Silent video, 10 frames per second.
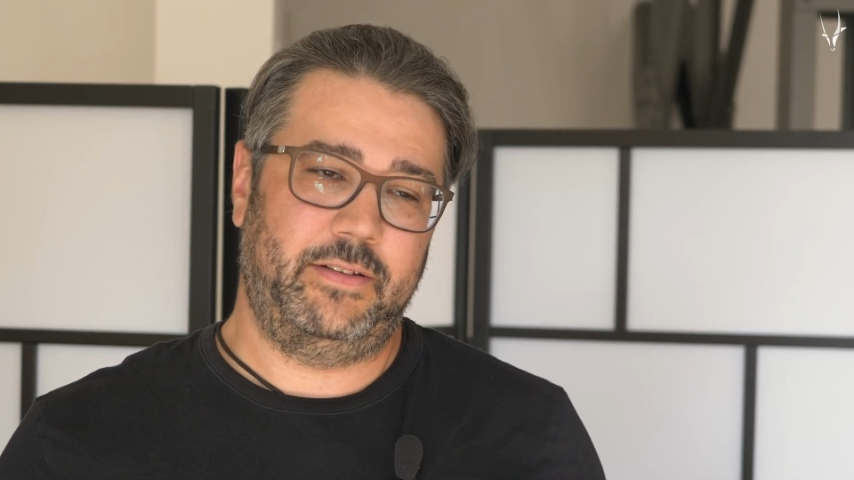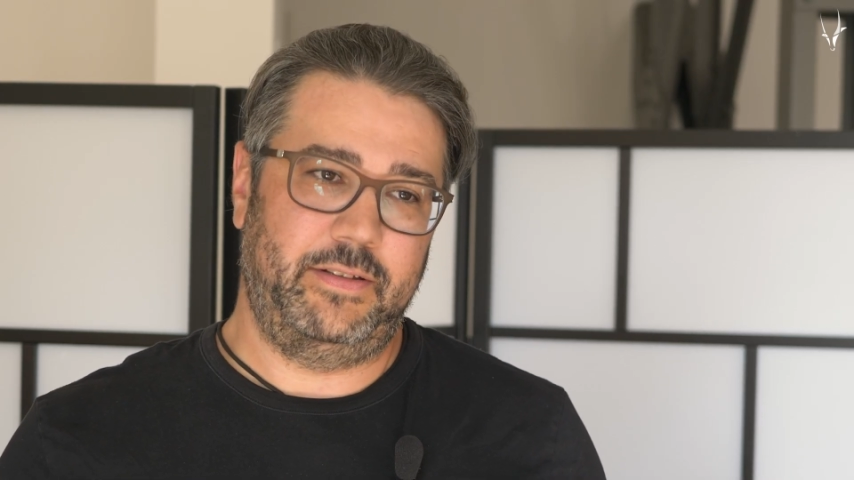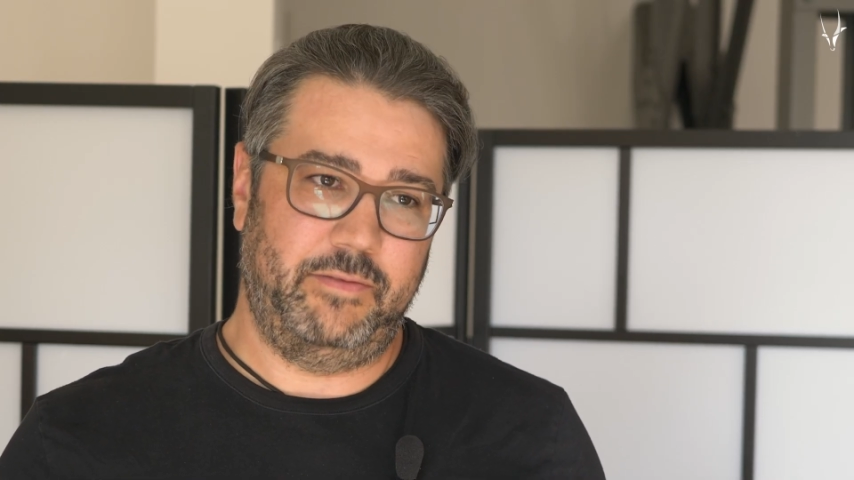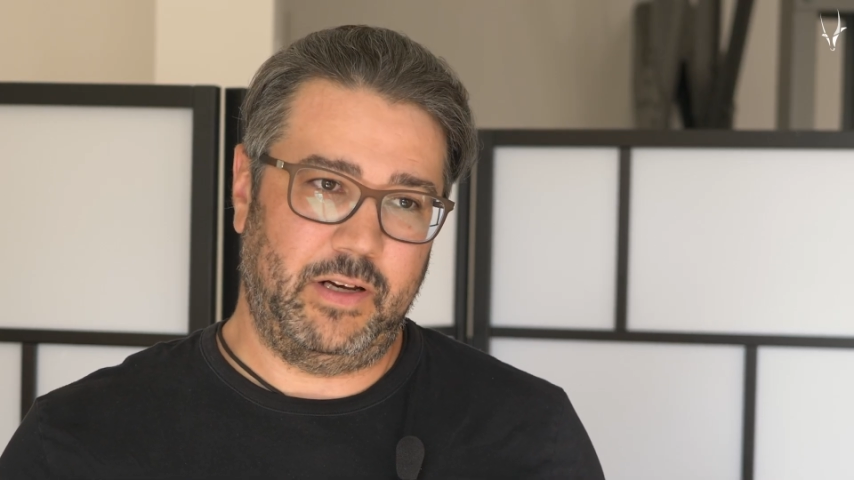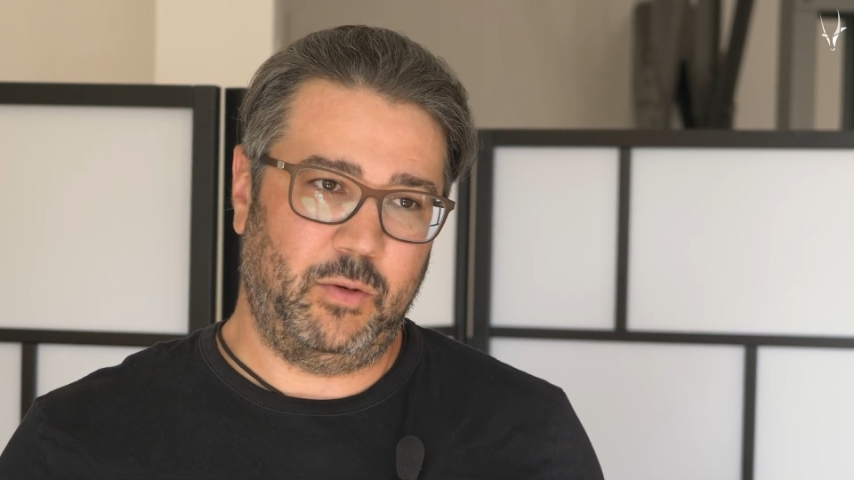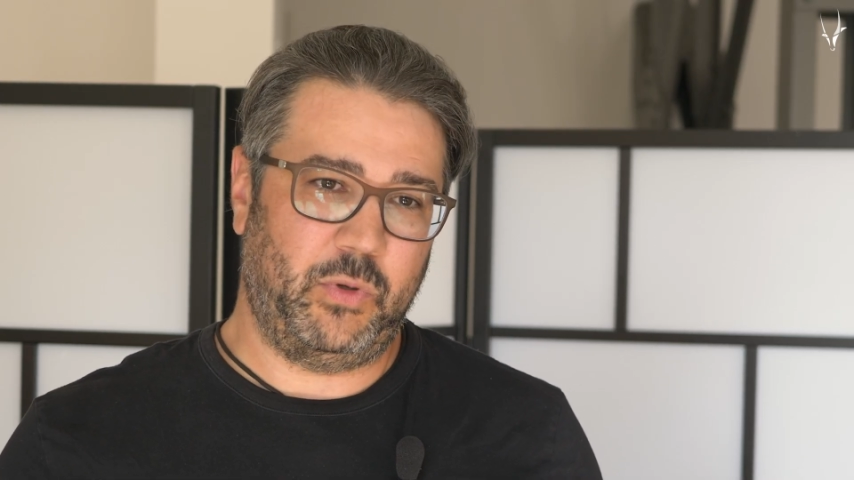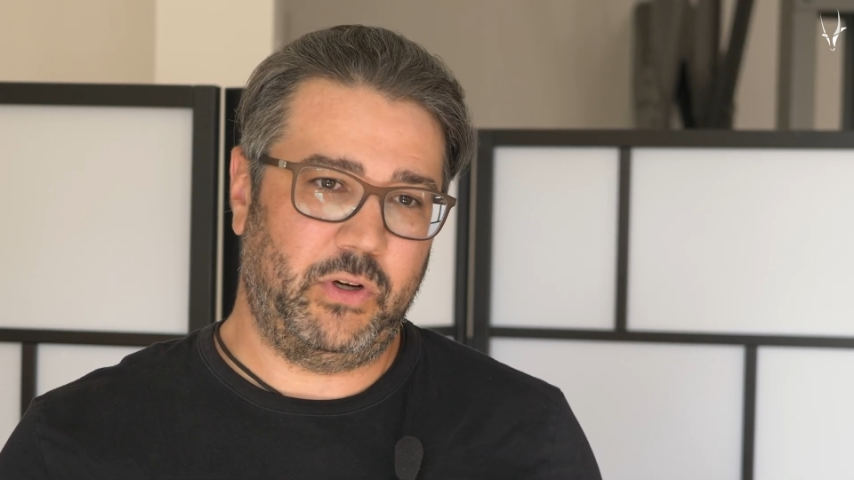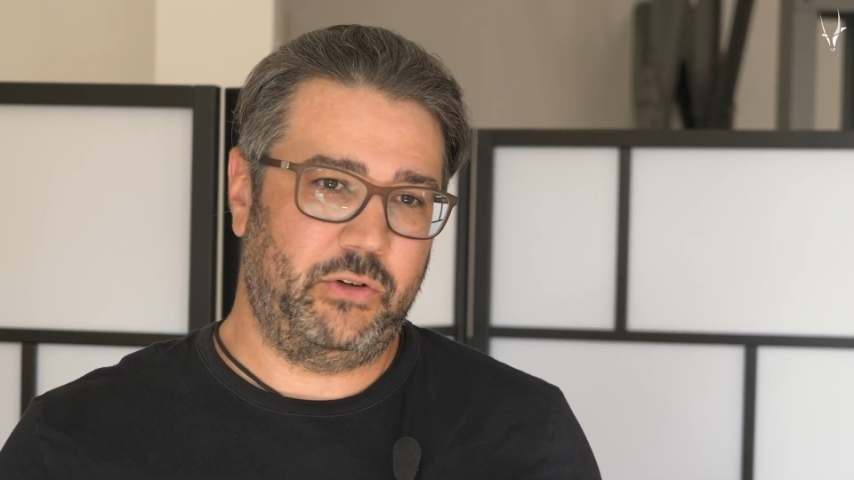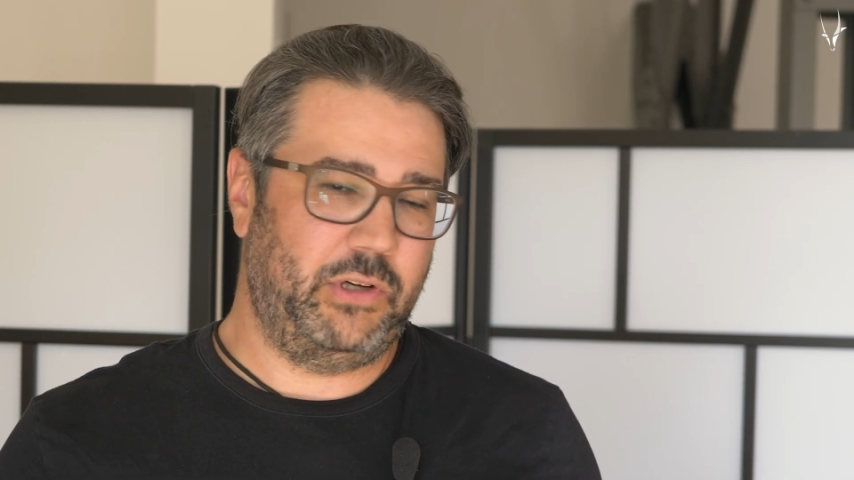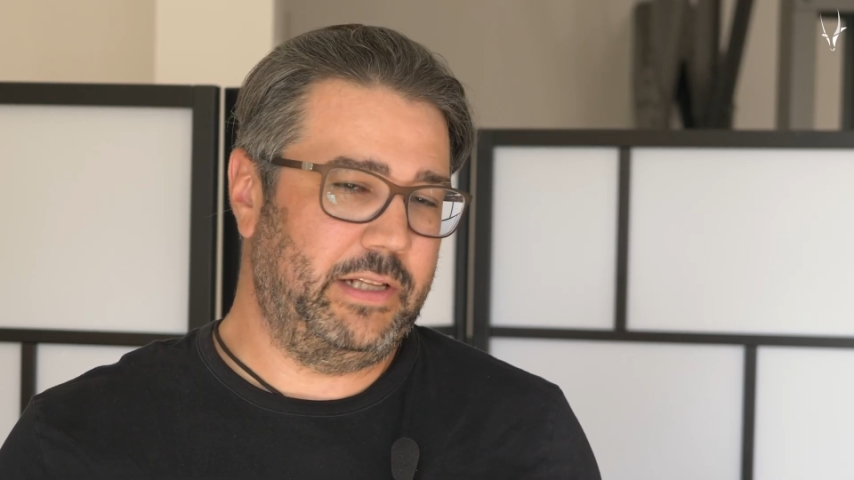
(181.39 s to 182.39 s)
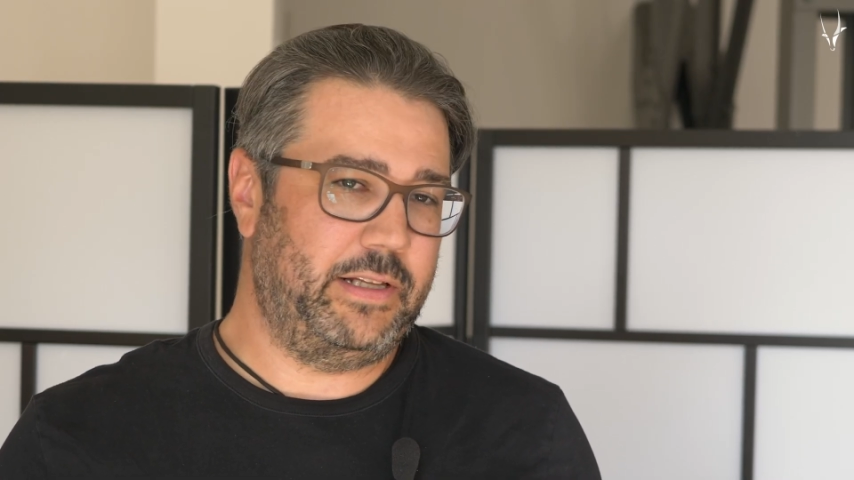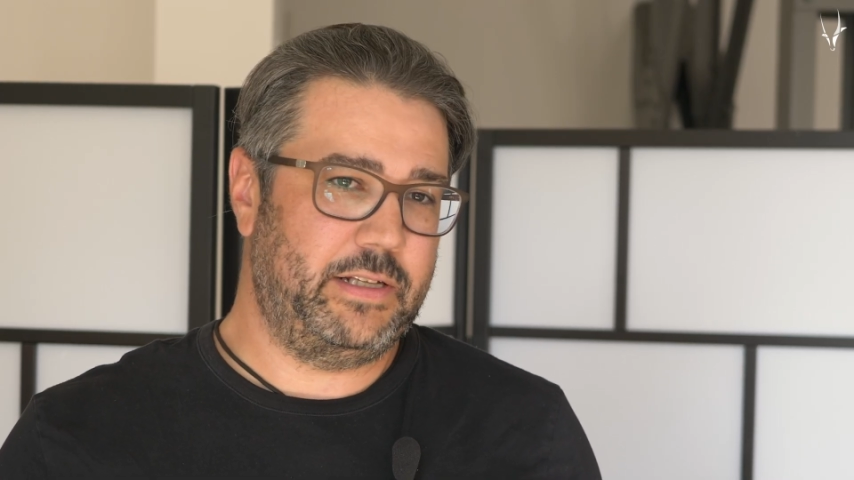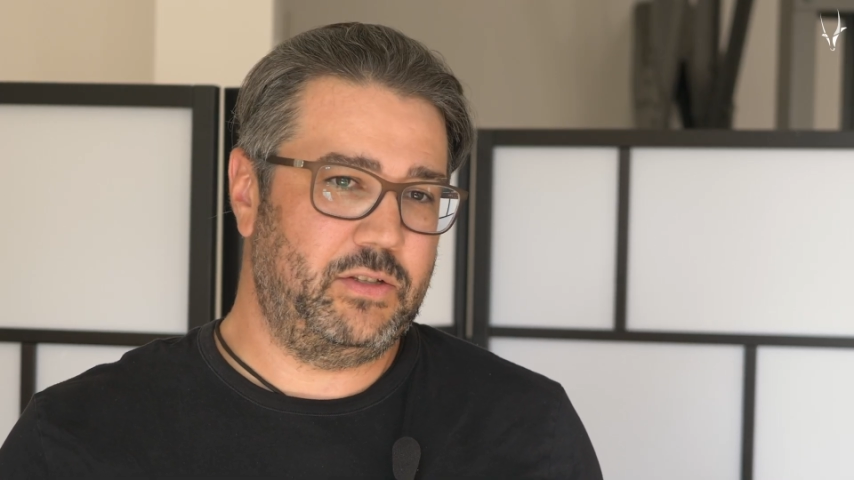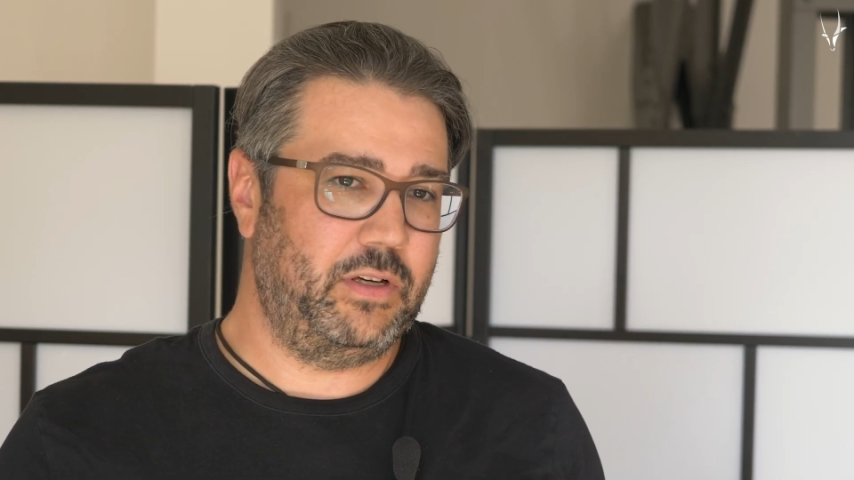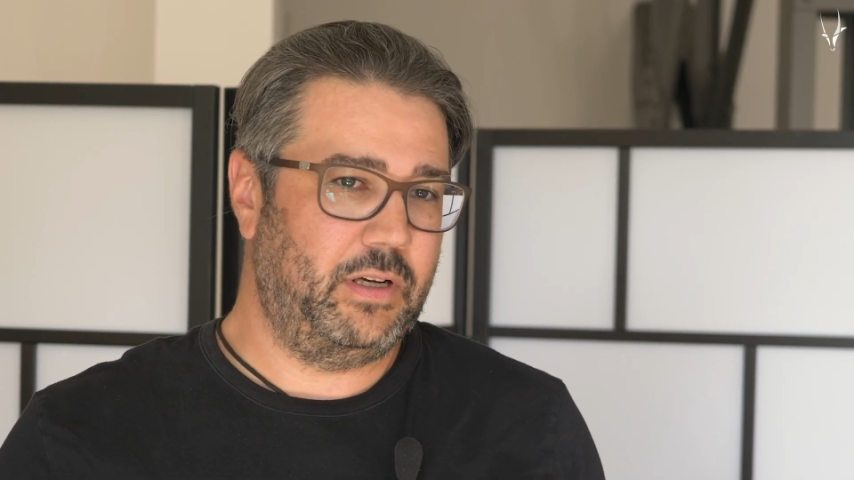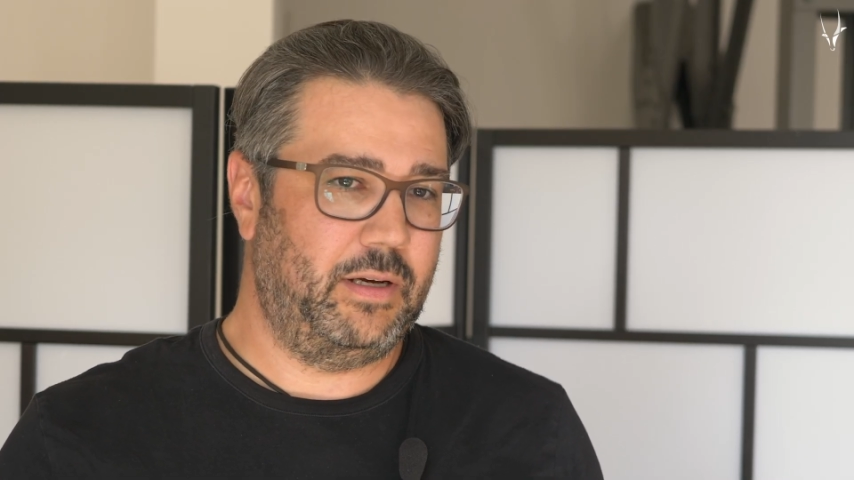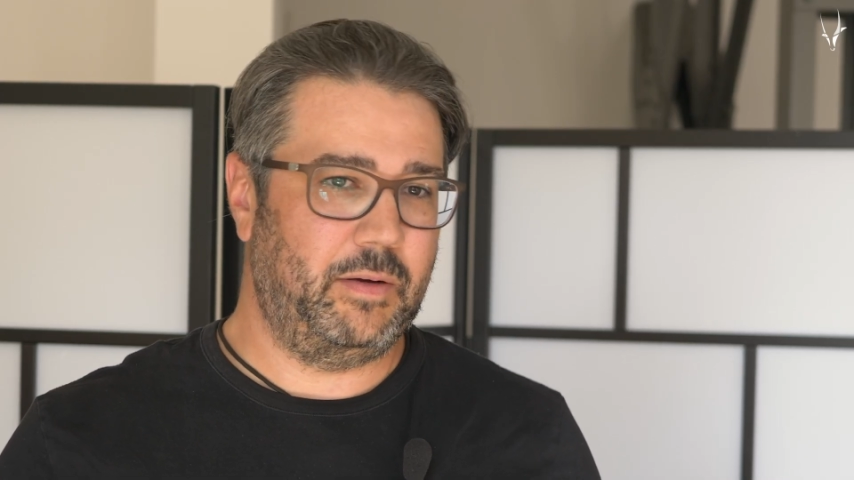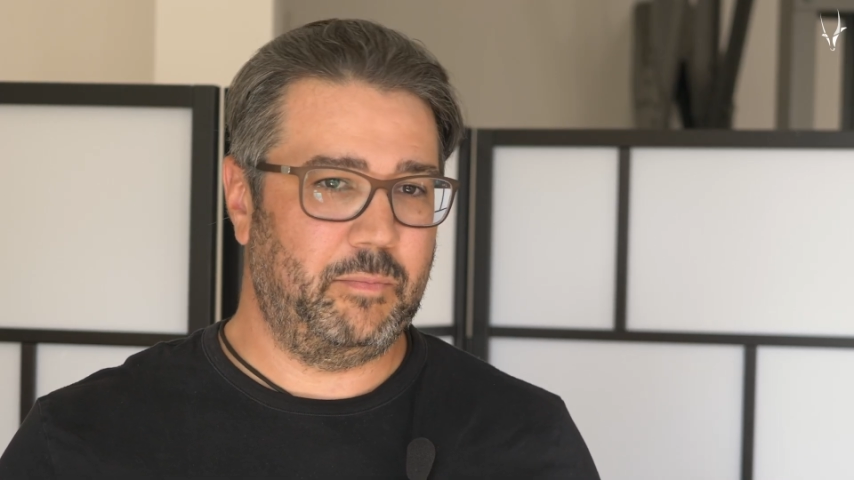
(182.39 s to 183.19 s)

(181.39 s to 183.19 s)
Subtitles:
developer, it really takes your